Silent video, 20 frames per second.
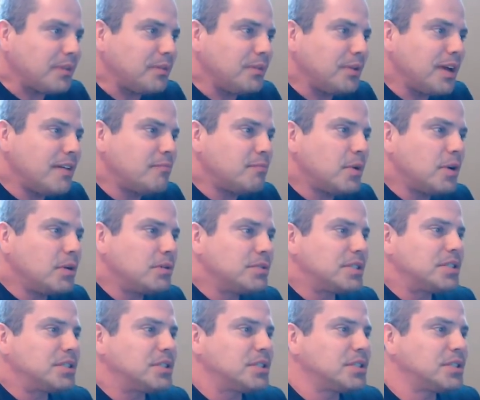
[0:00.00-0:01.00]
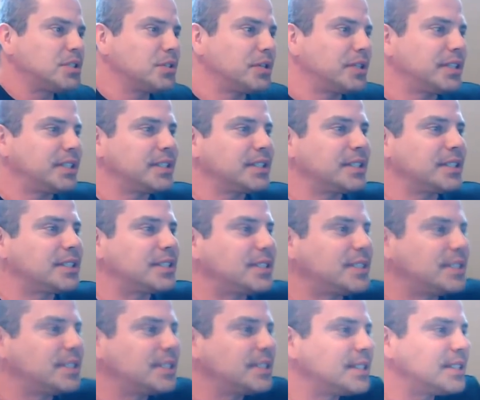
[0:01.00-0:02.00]
We have Moses is joining
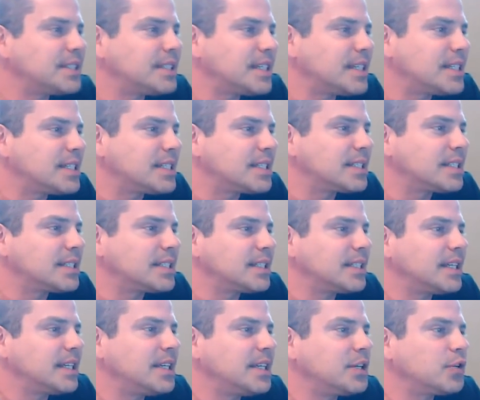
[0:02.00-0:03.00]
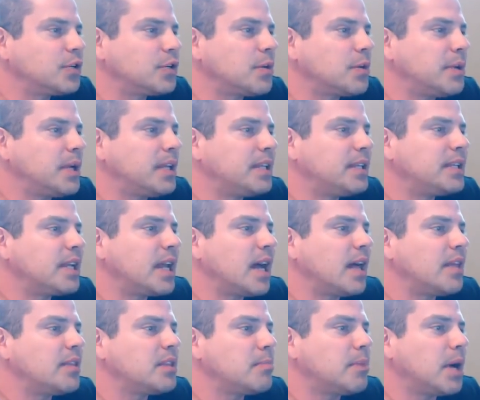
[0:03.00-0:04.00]
us. He says, Lee, your opinion
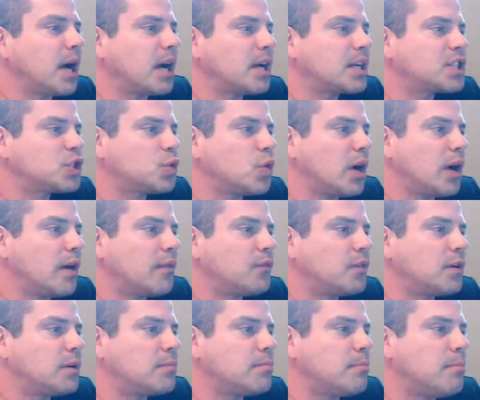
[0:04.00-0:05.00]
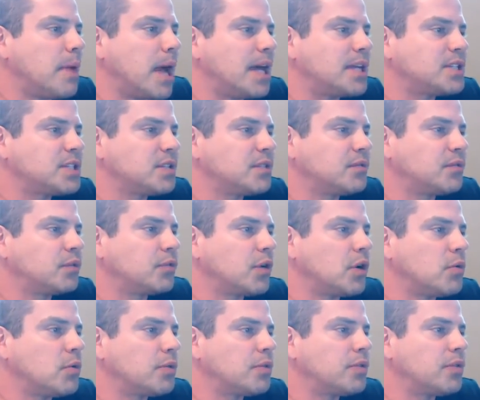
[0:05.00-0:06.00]
on the box squat for massive
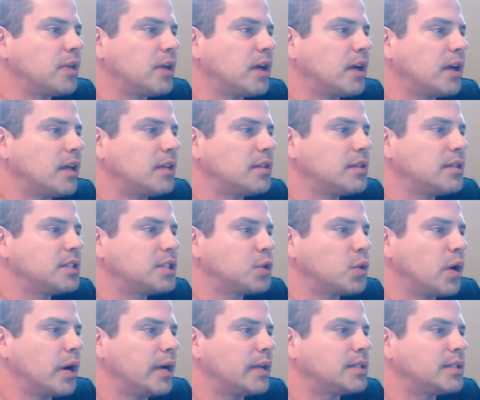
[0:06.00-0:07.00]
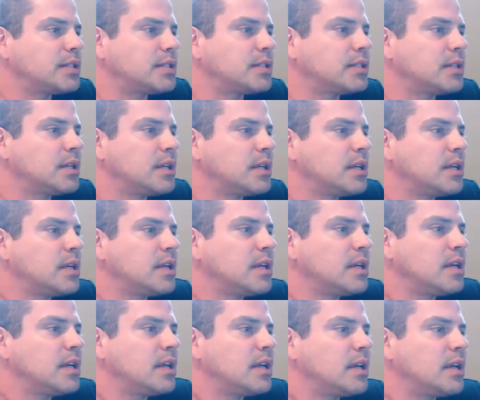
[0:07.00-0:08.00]
growth on the squats.
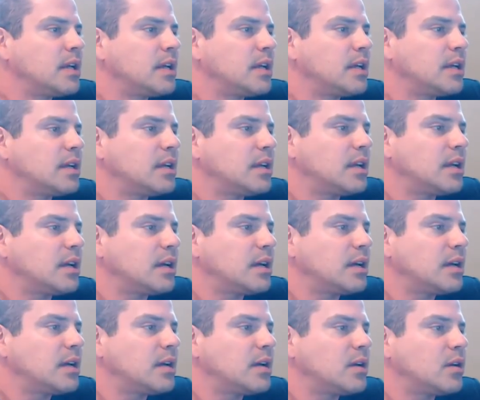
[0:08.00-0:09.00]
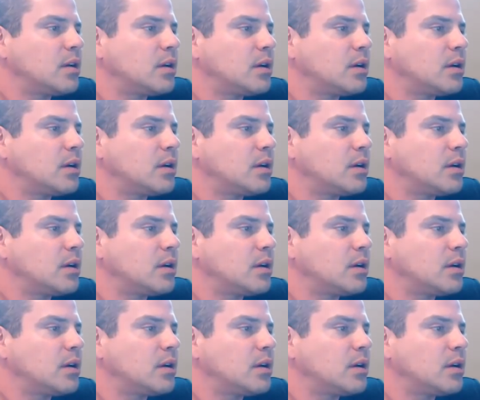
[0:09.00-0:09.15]
Uh,